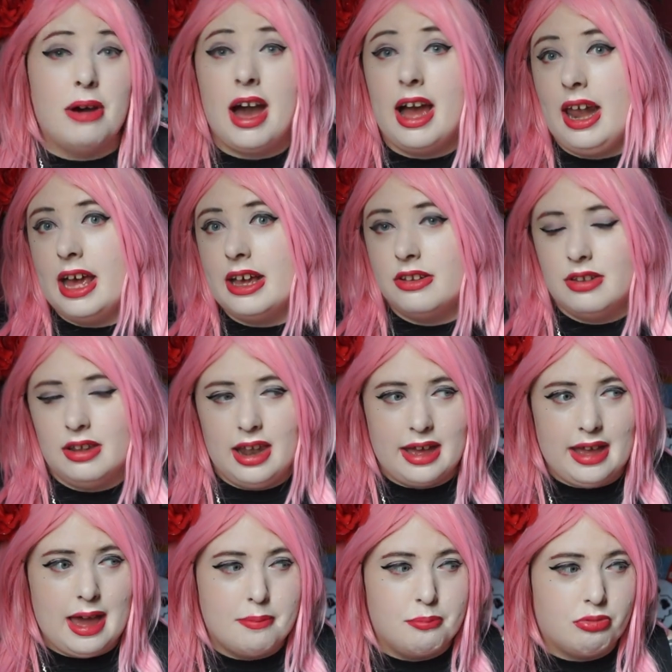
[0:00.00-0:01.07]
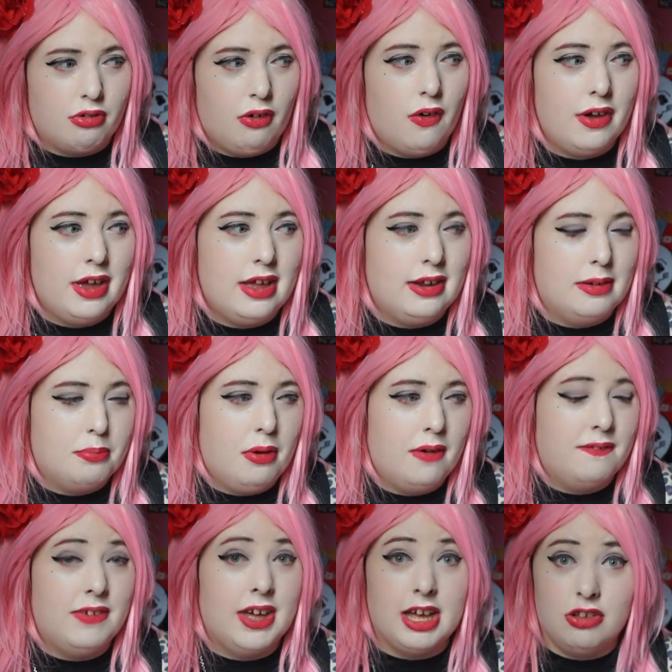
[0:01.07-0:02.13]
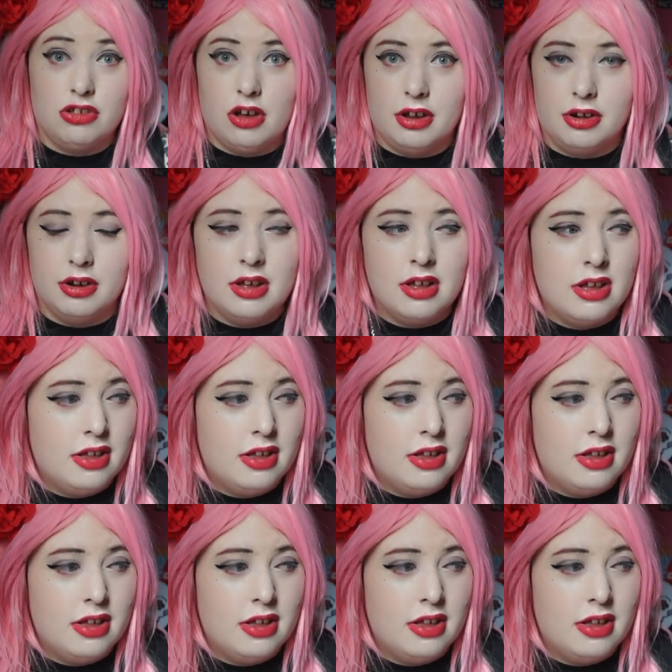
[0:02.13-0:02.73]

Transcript: but I like to like embroider and put things on